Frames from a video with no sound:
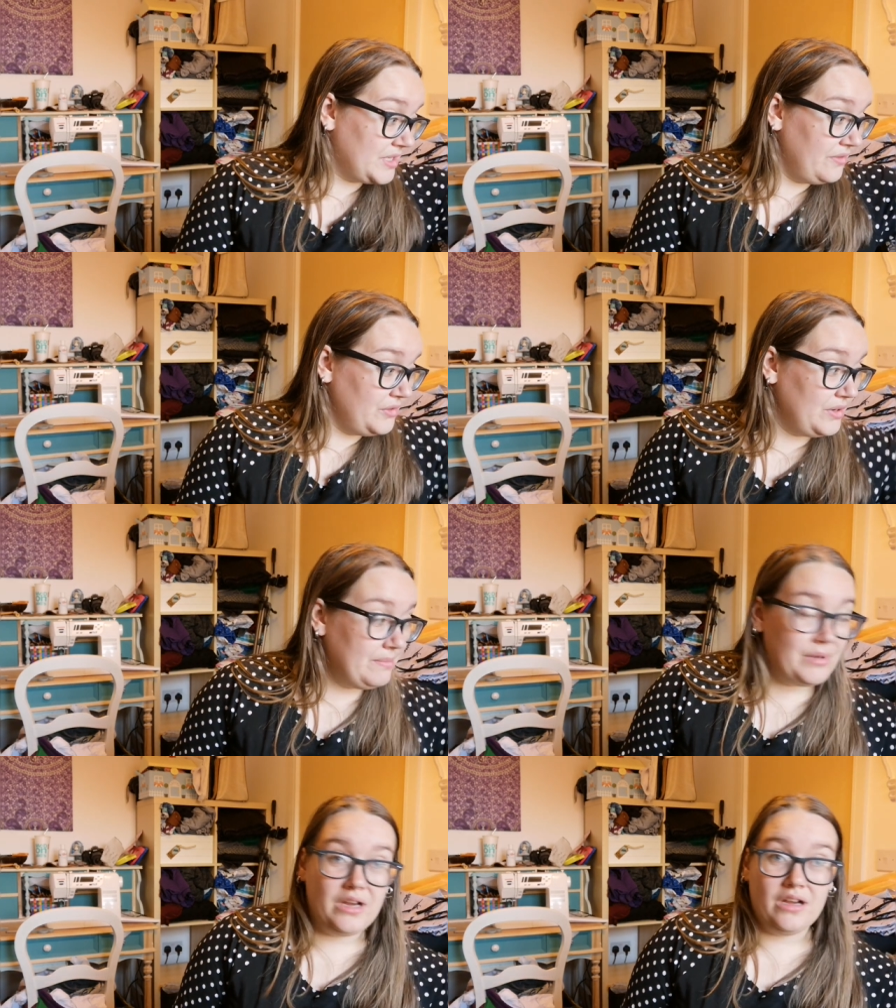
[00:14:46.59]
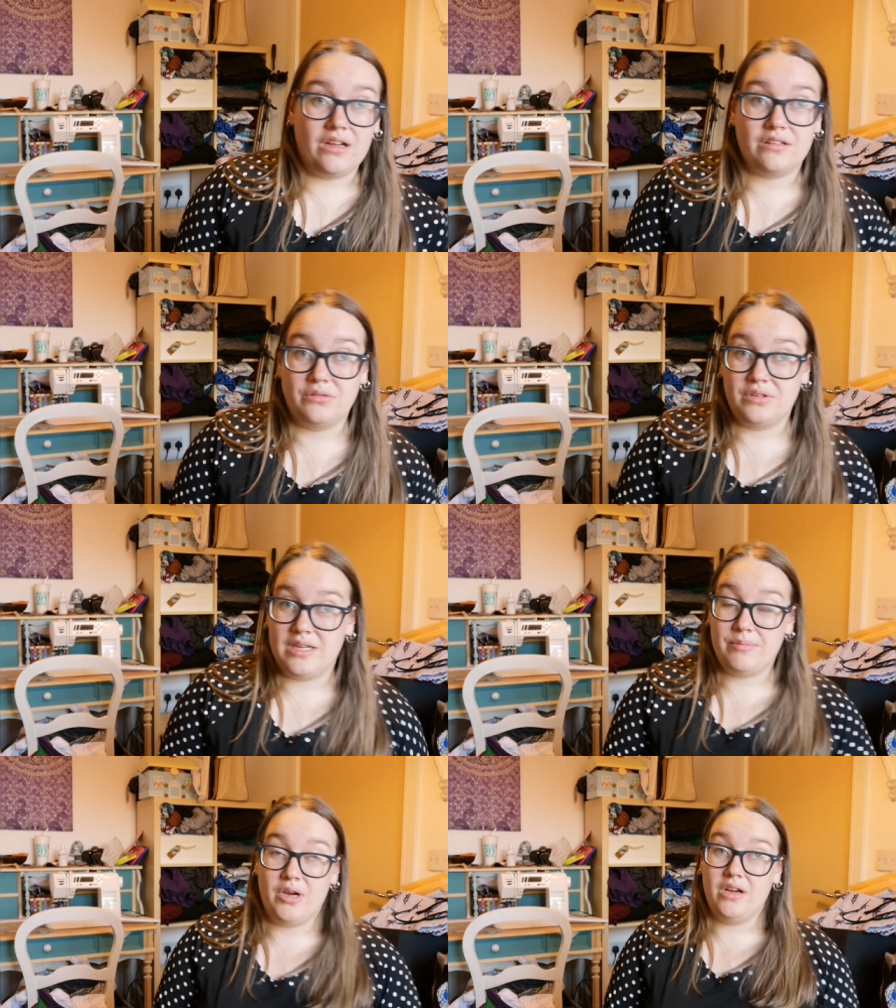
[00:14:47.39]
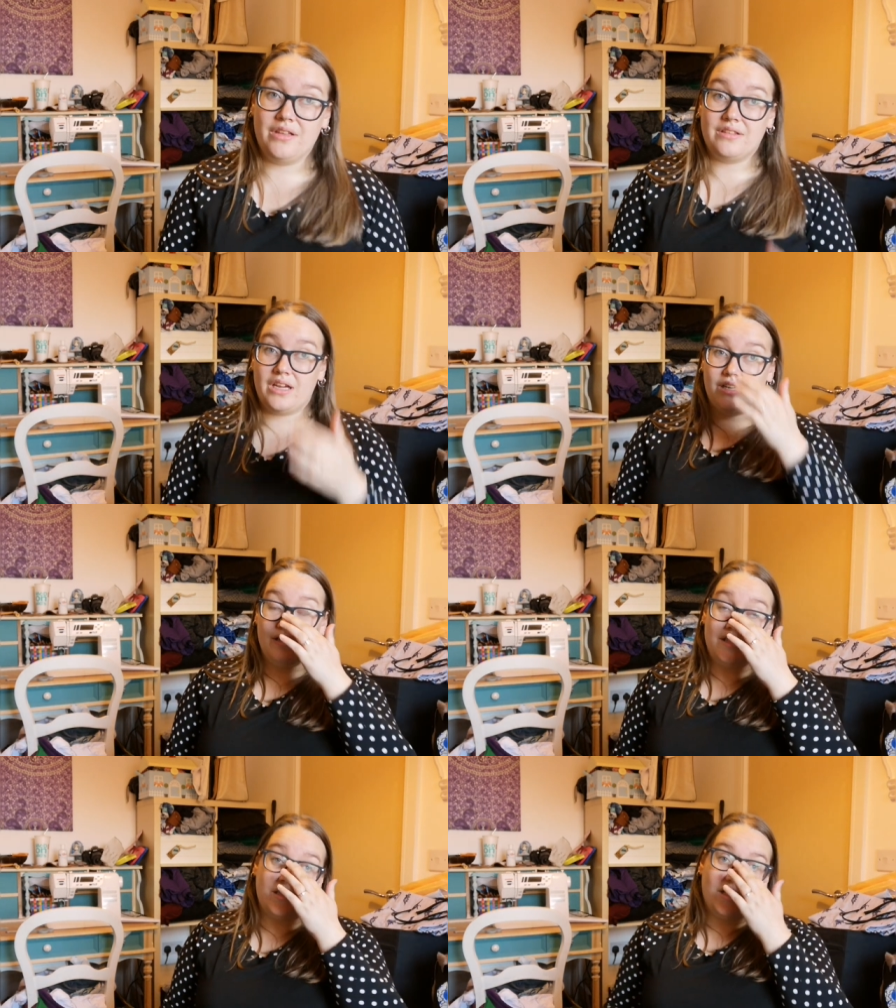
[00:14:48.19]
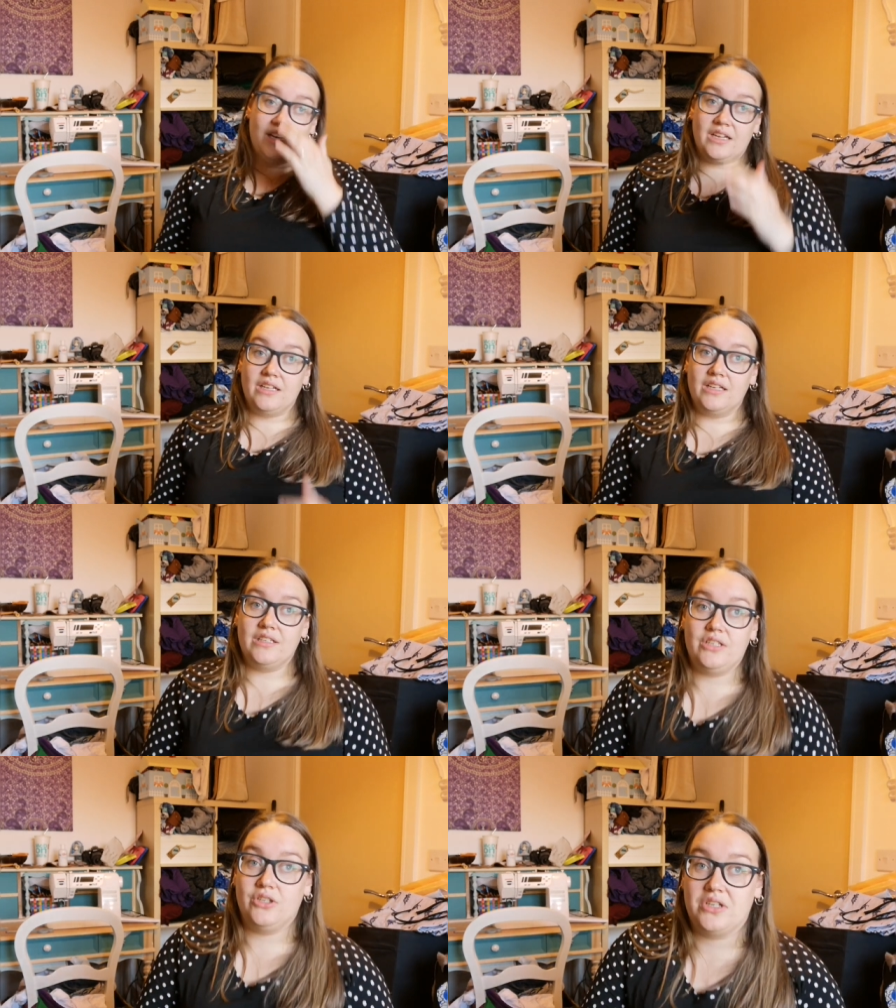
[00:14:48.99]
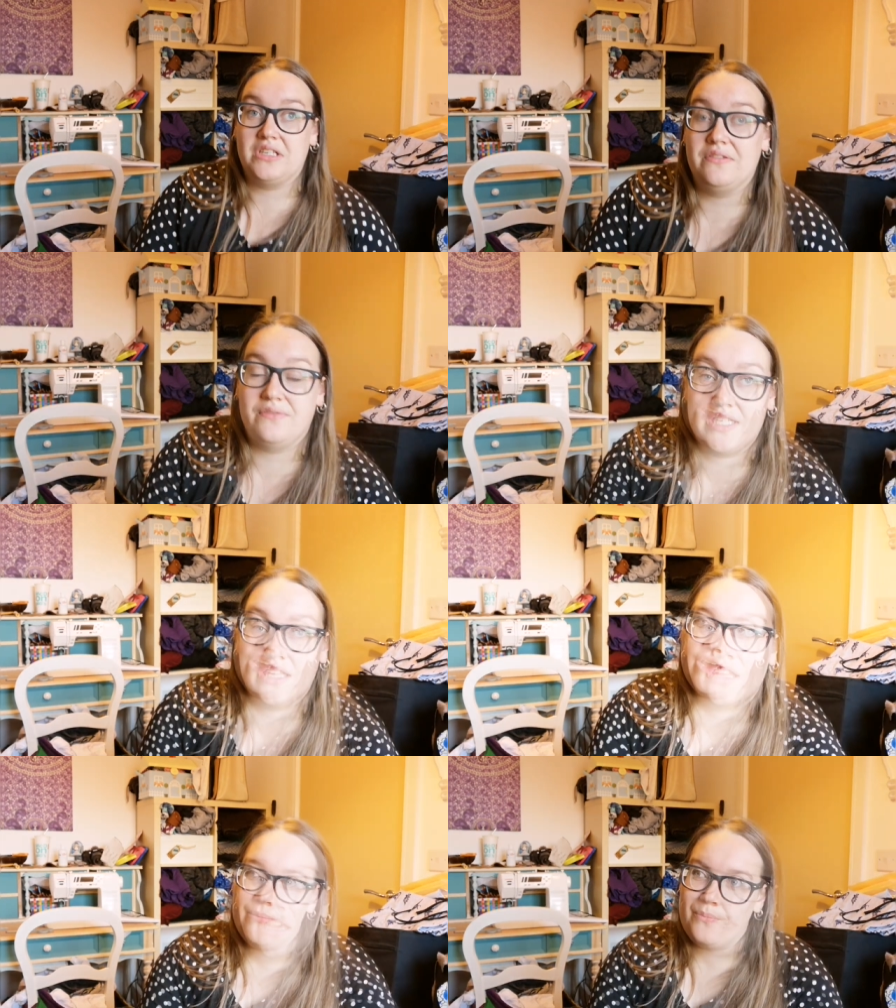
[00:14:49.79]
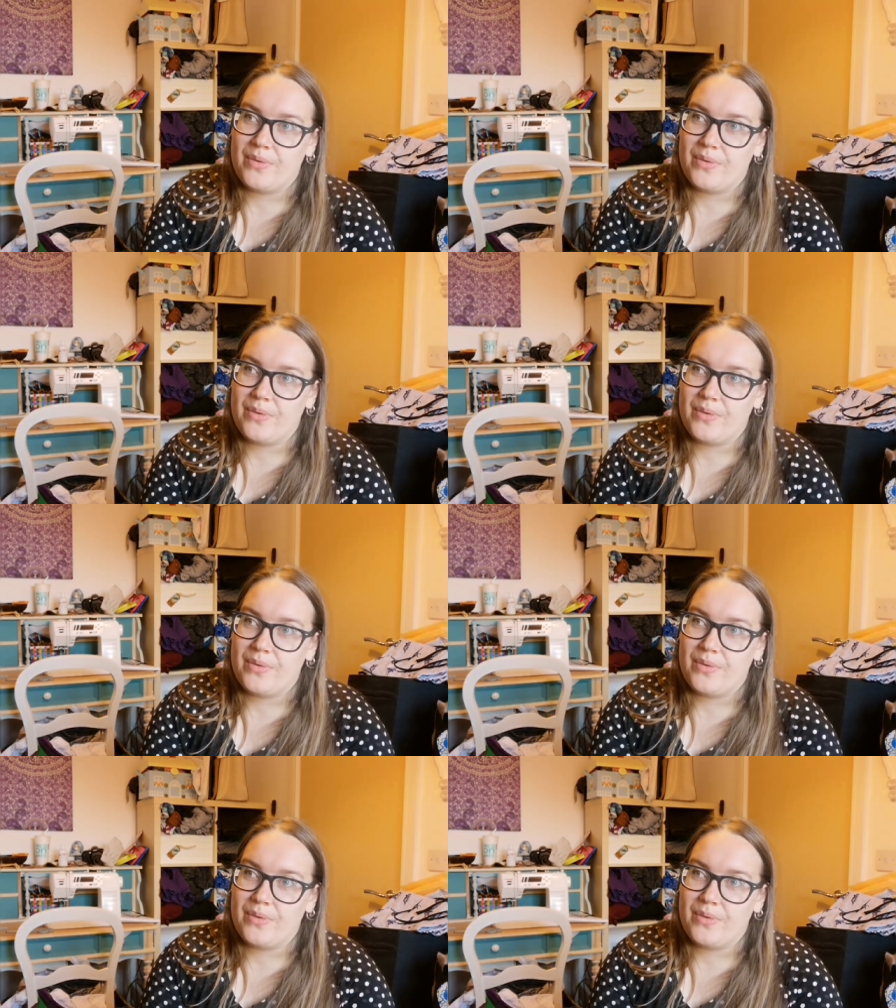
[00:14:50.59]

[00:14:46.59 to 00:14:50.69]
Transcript: So if you're in Perth or near Perth, and you can visit there.